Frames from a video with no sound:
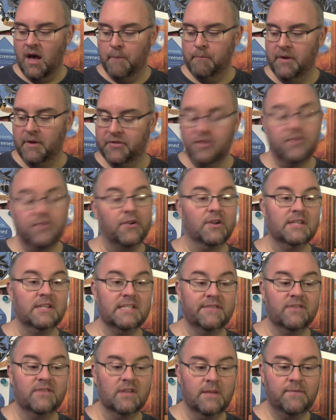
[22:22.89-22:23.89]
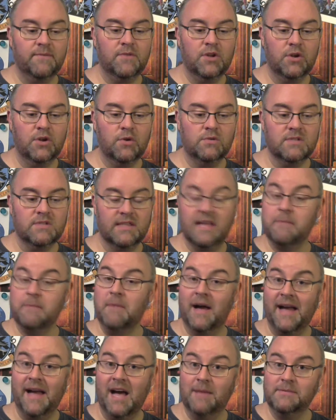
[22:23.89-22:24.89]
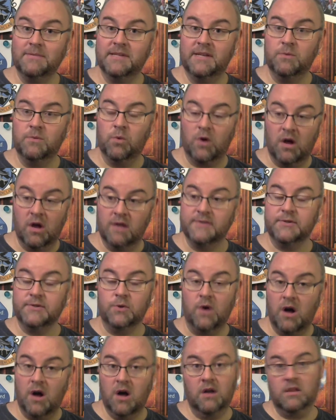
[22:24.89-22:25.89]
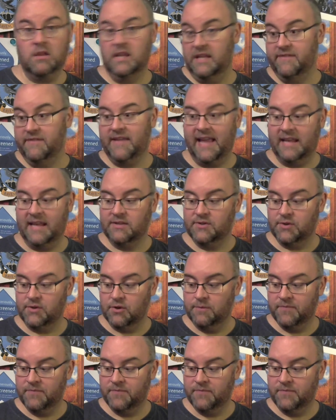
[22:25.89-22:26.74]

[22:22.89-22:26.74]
but the 37 lymph nodes that they biopsied were also all clean of cancer.